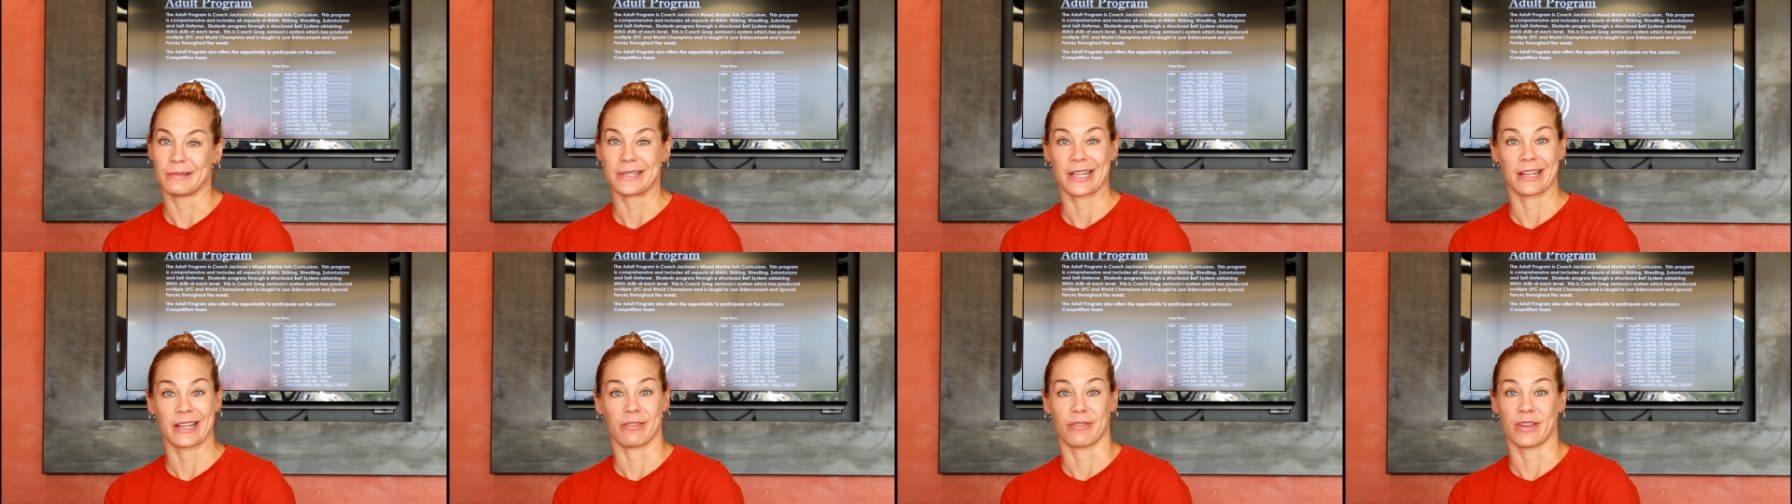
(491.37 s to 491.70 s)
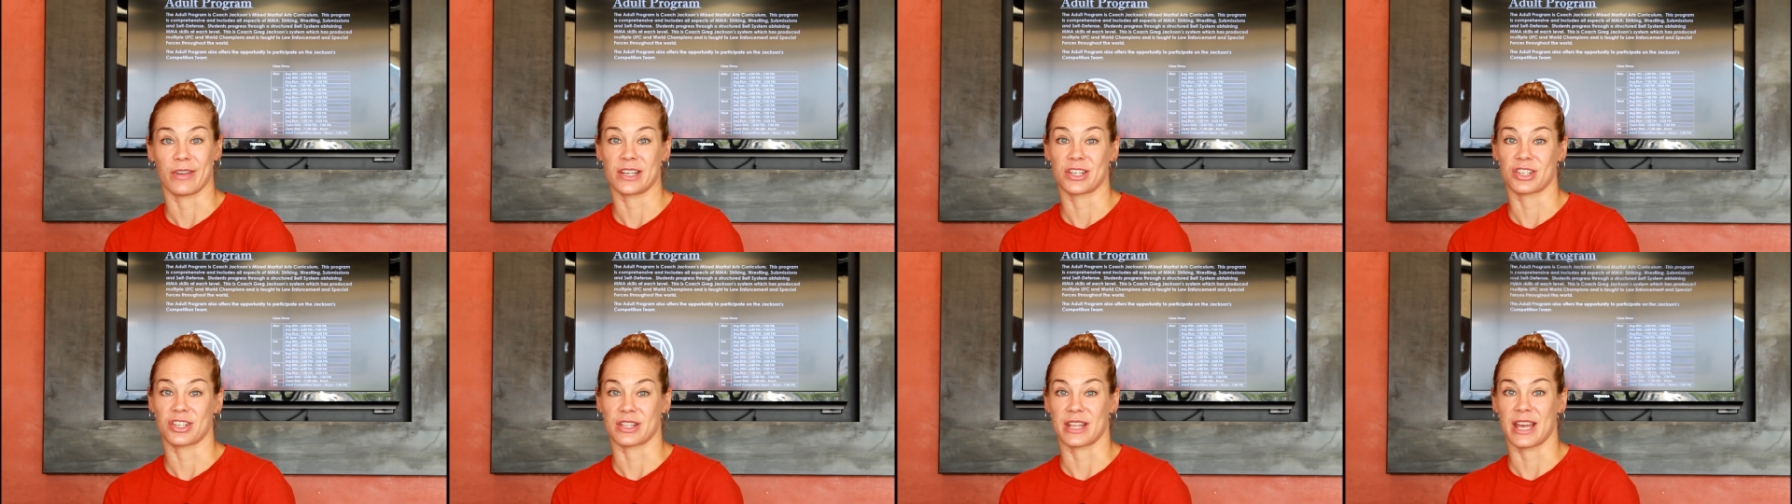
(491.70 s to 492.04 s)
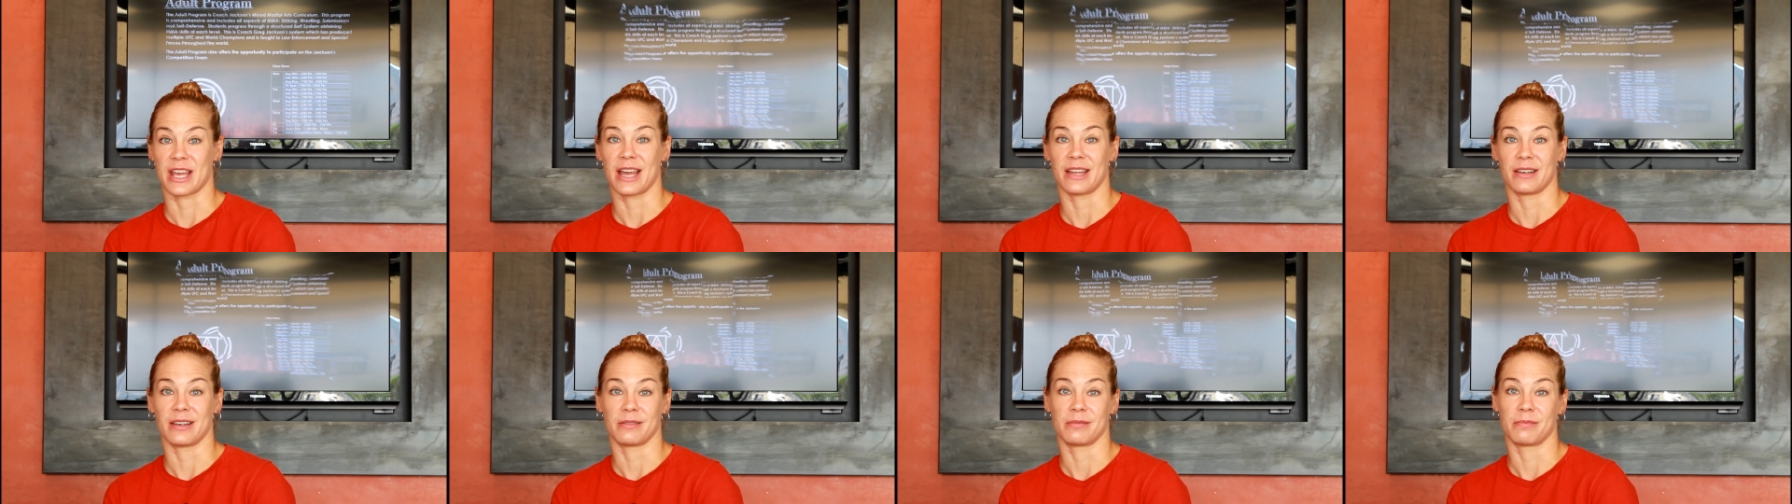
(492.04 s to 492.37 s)
take advantage of
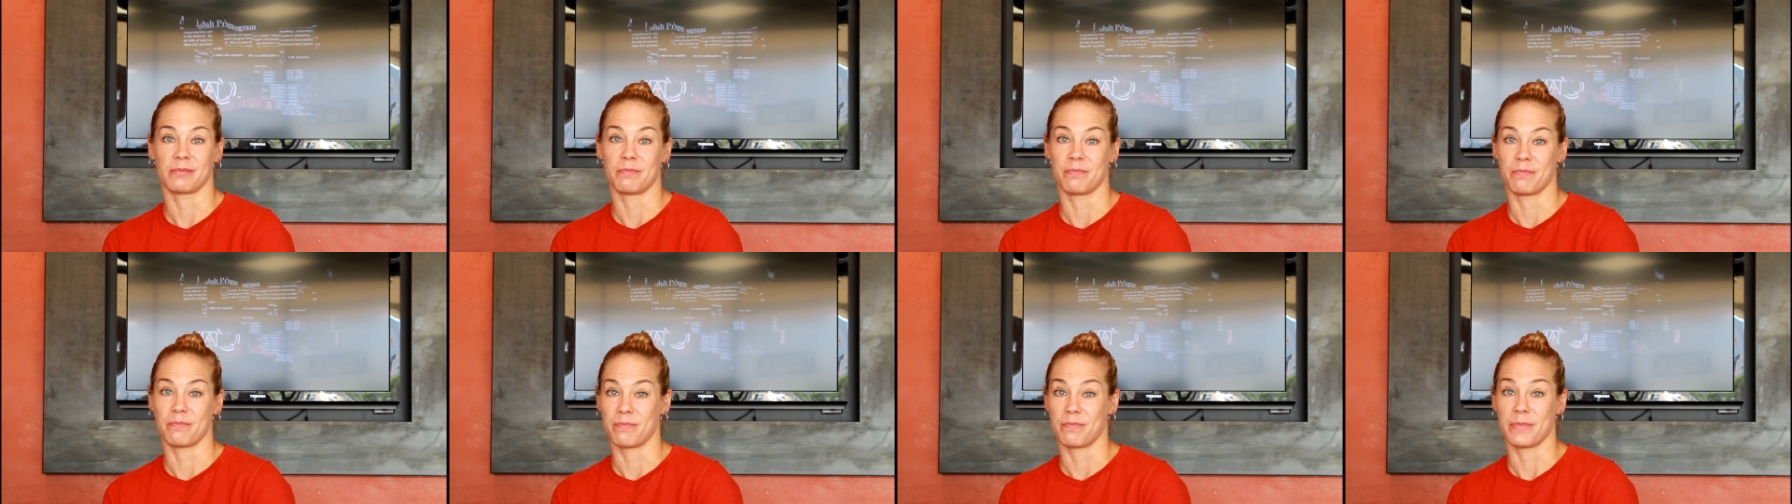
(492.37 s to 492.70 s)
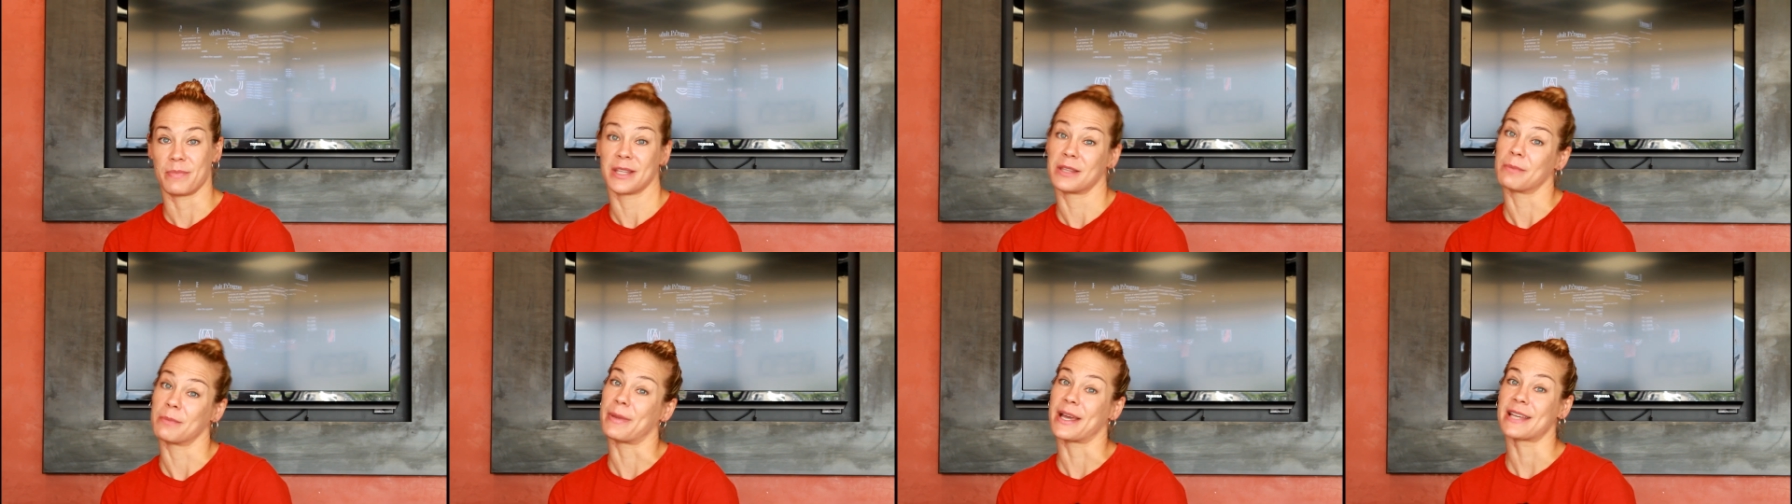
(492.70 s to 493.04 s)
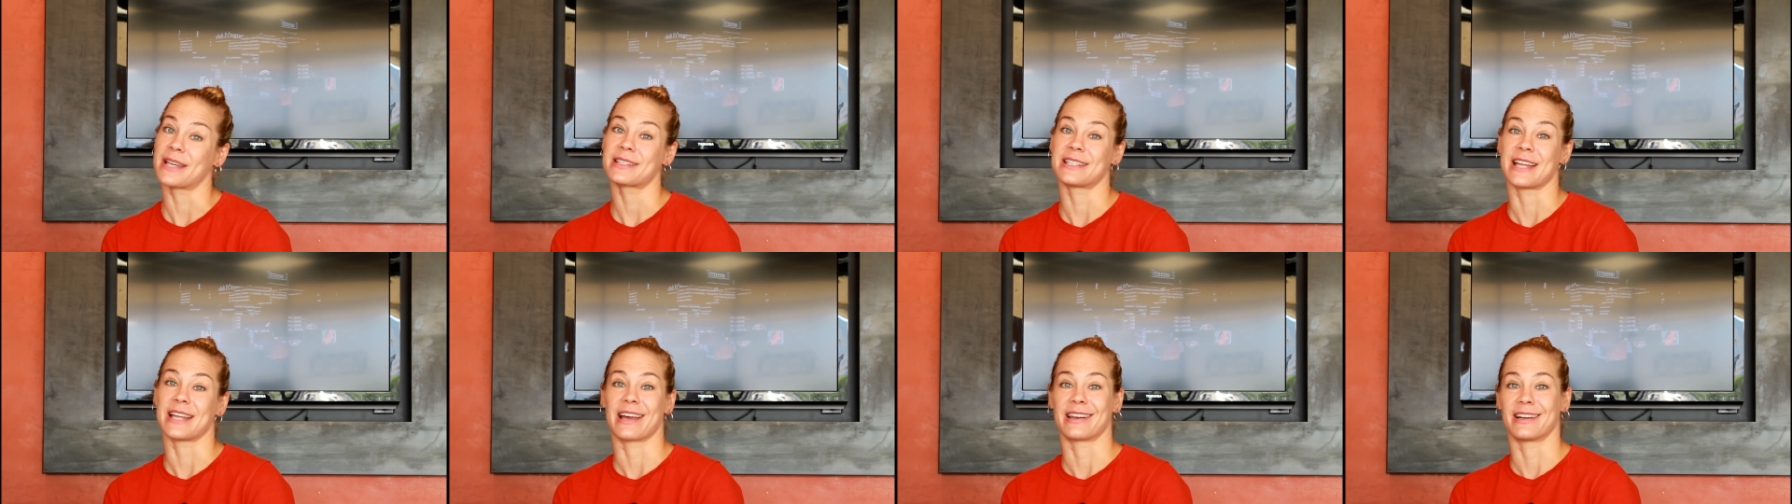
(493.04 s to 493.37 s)
that and be the
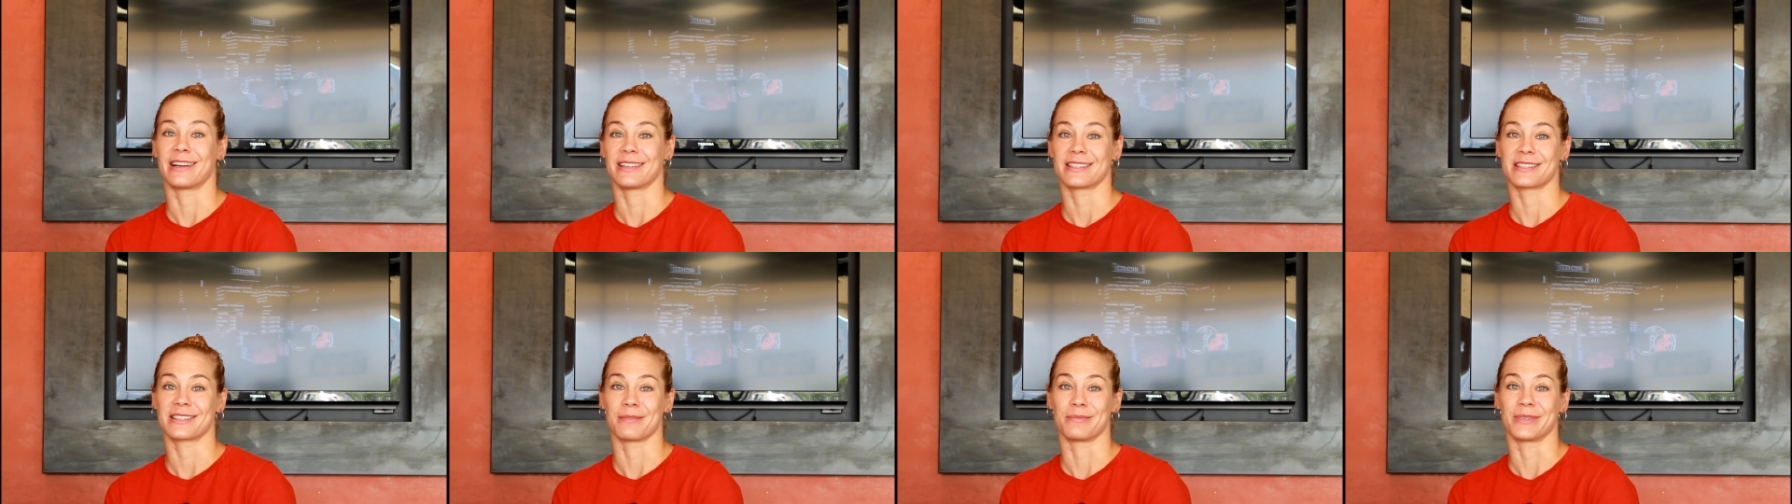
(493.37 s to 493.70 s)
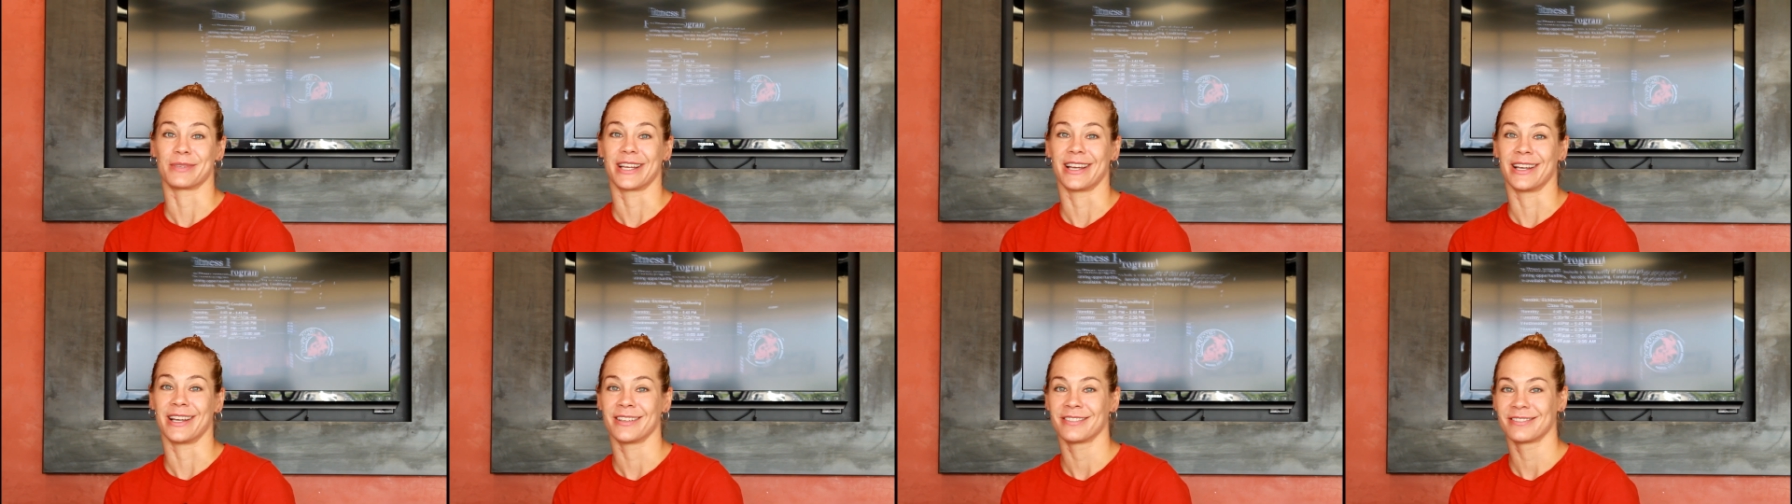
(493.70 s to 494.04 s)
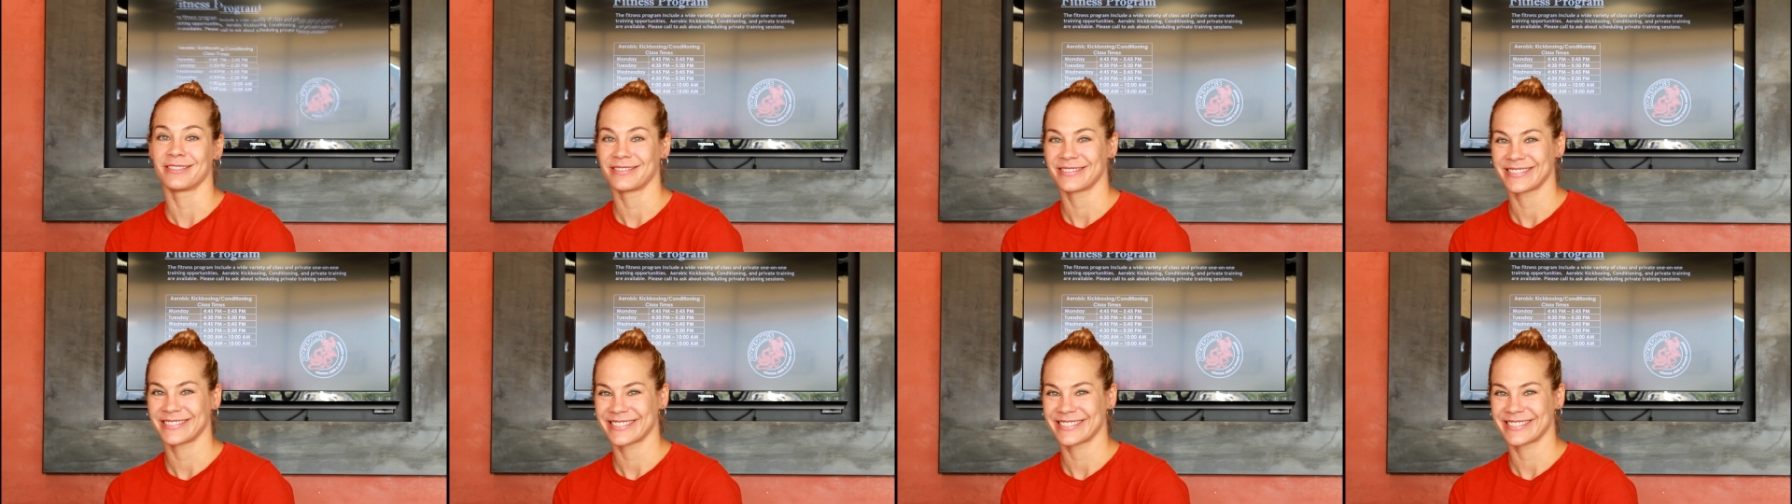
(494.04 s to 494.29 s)
best at it someday.